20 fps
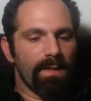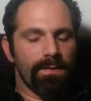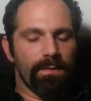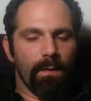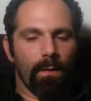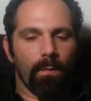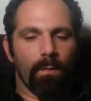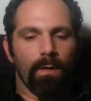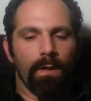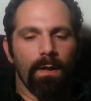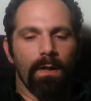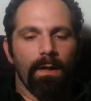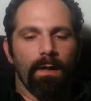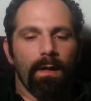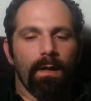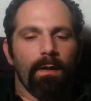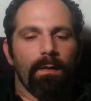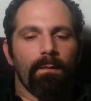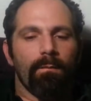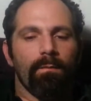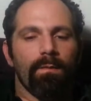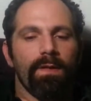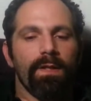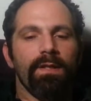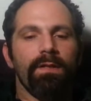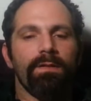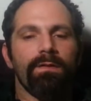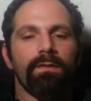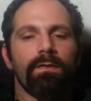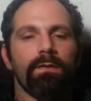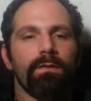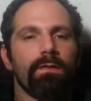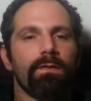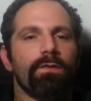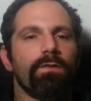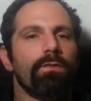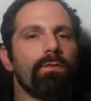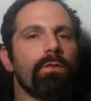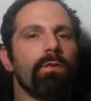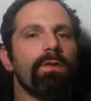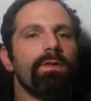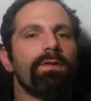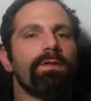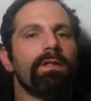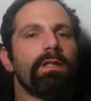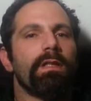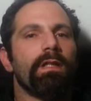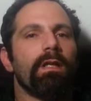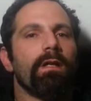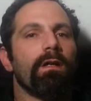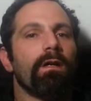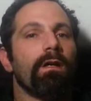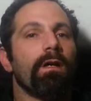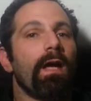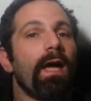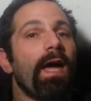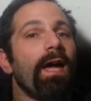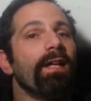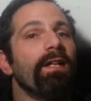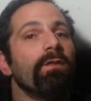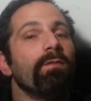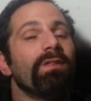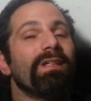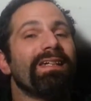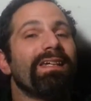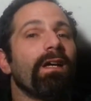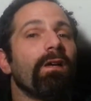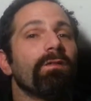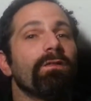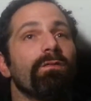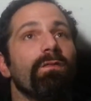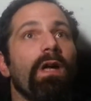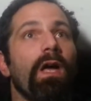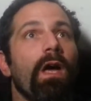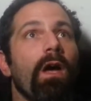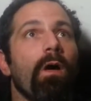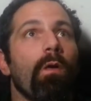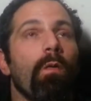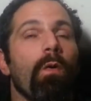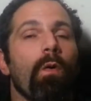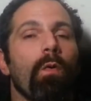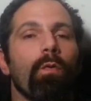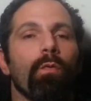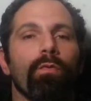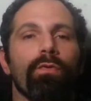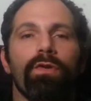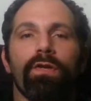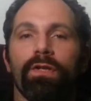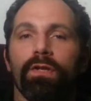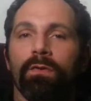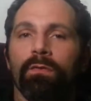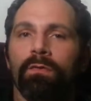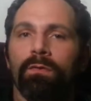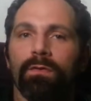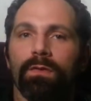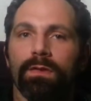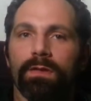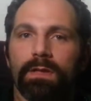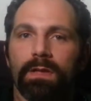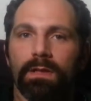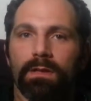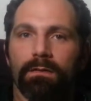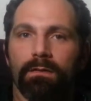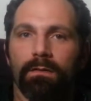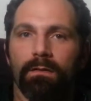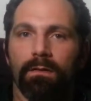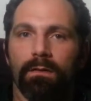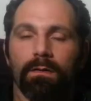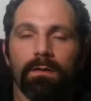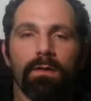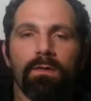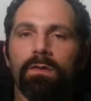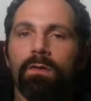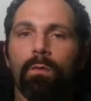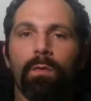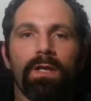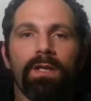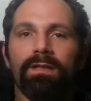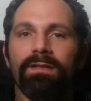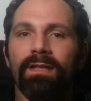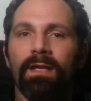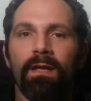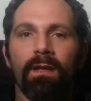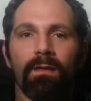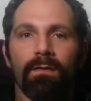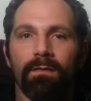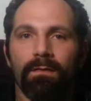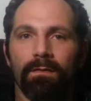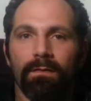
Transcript: So this destroys the accurate account of how old the universe is. There's no way to tell.